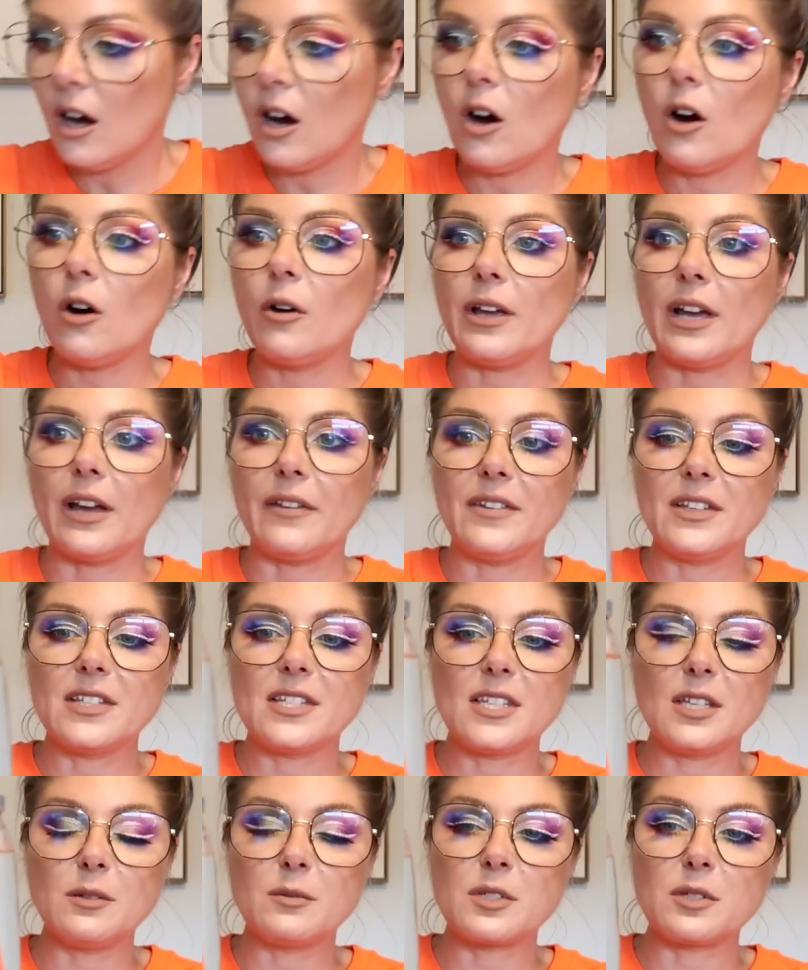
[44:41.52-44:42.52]
Oh yeah, this
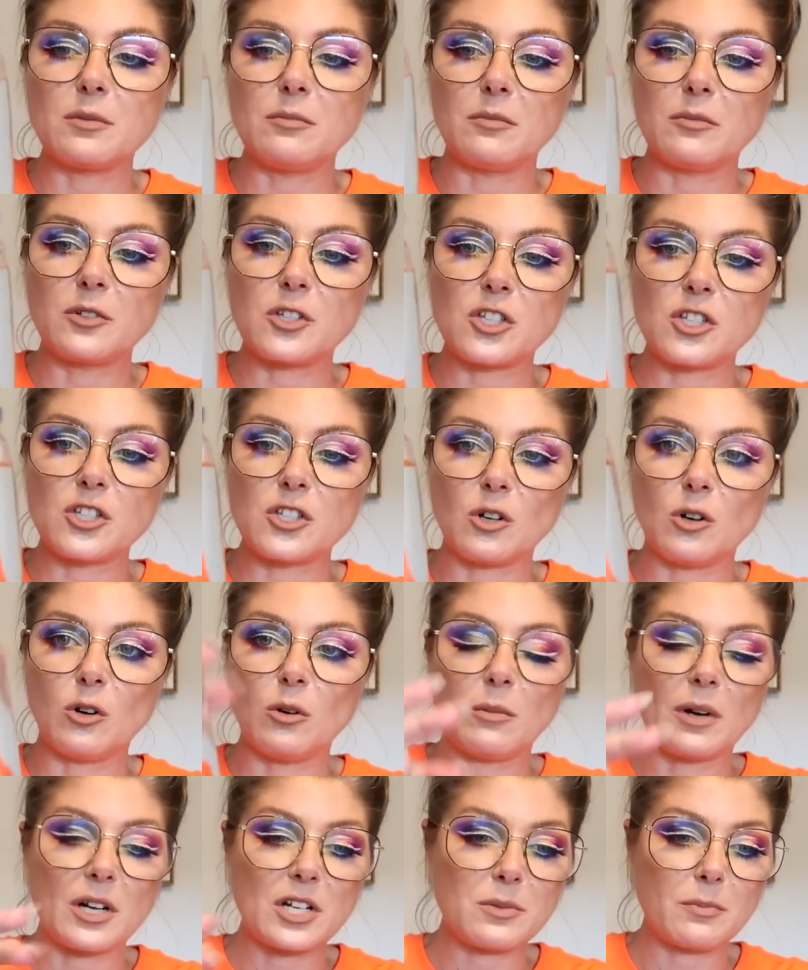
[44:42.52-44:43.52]
seems so
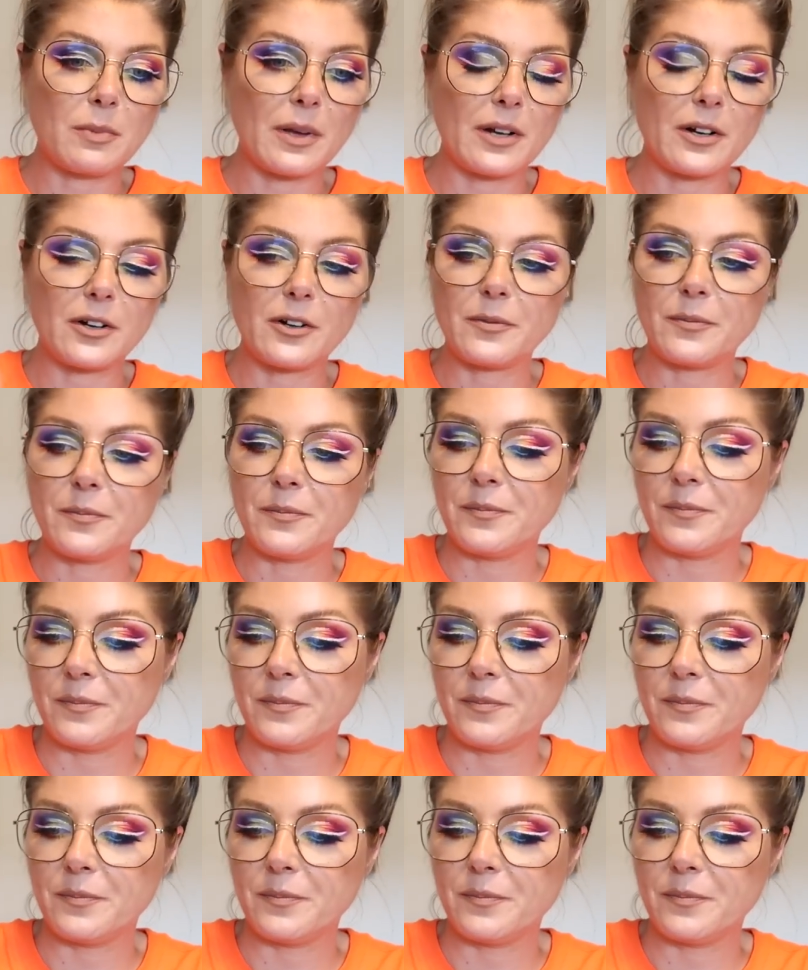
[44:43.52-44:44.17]
much better.